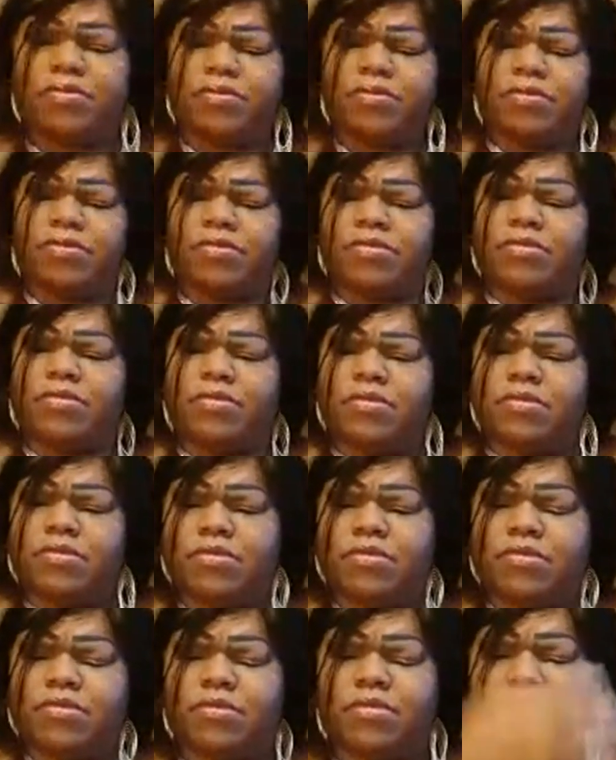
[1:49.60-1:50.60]

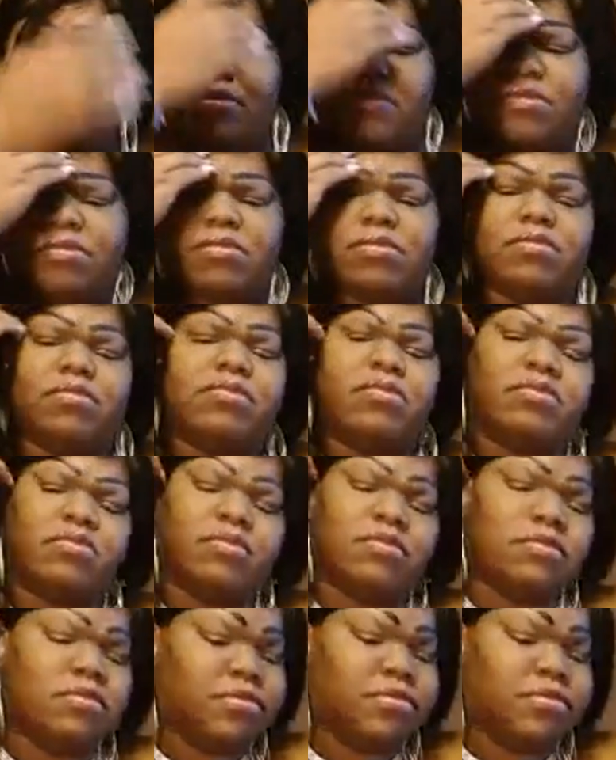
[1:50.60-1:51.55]
Nothing is said.